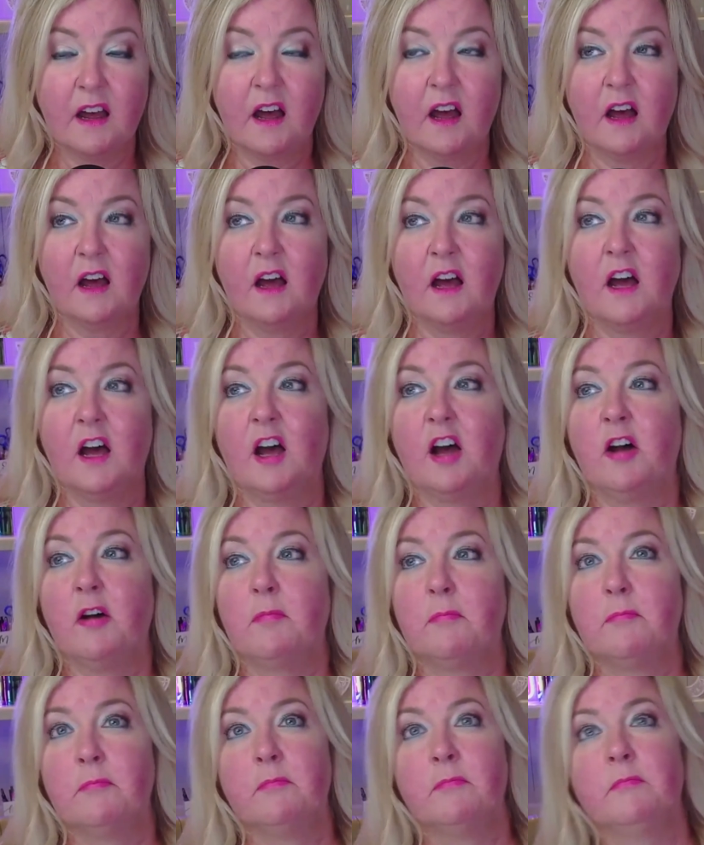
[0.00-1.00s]

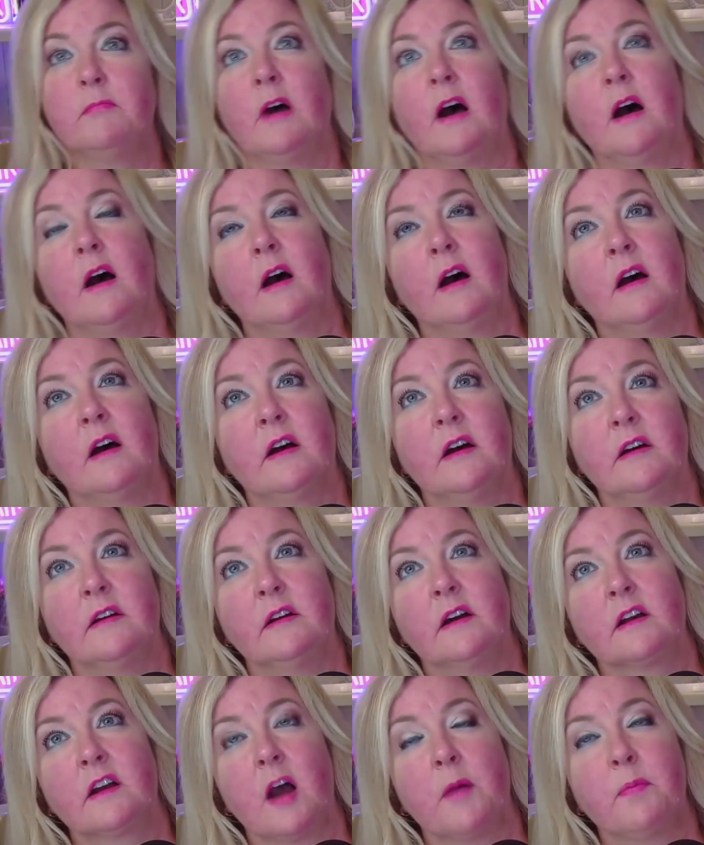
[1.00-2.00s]

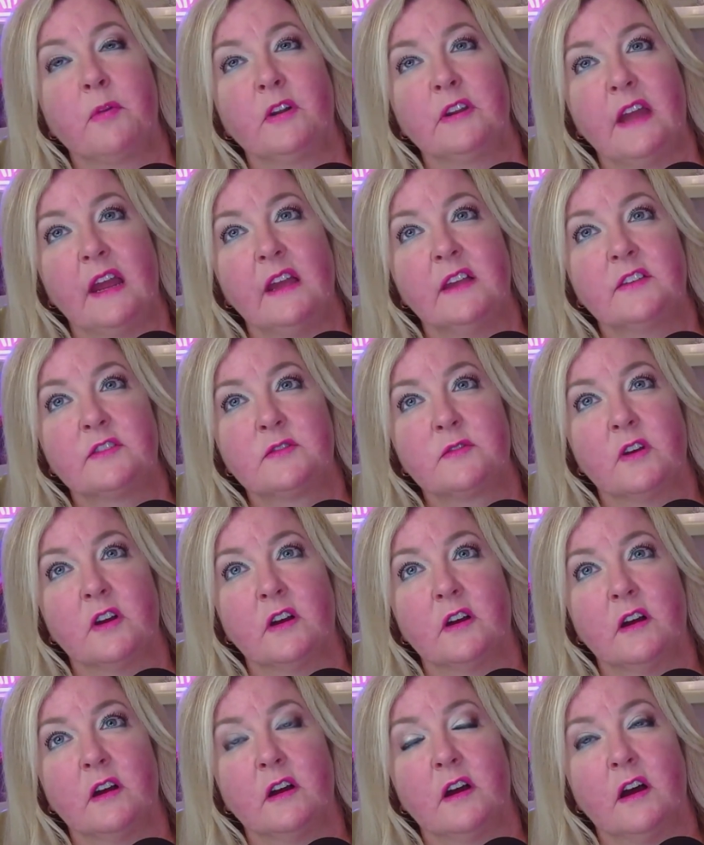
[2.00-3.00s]
A couple of days
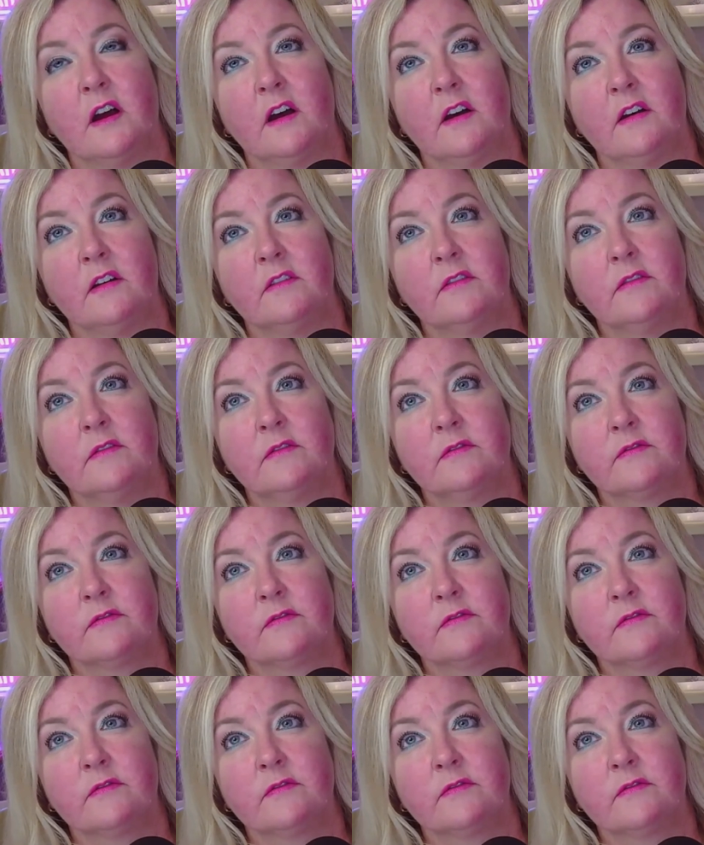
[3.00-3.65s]
of